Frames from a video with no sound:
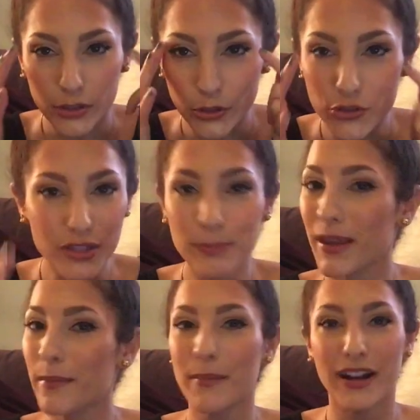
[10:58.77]
You're just
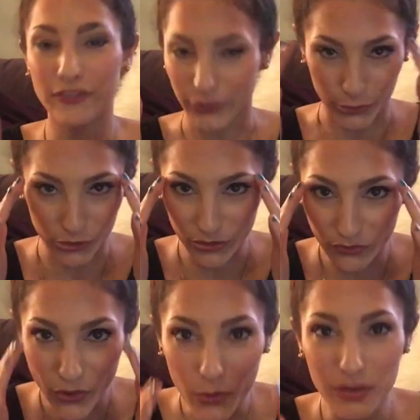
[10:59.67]
being mindful. You're
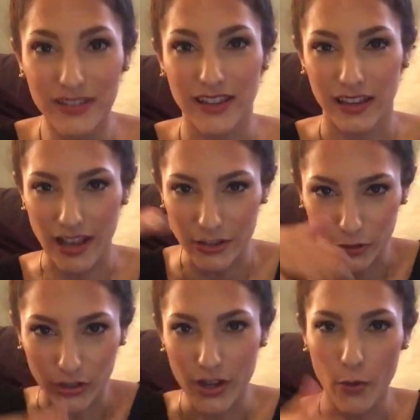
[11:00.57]
just focusing. And
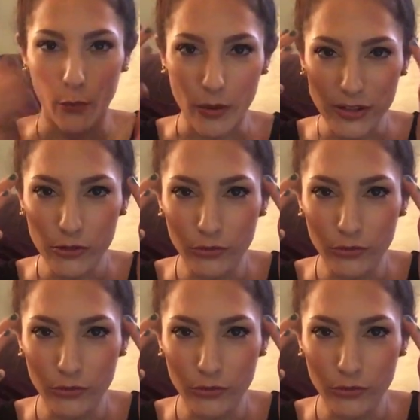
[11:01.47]
when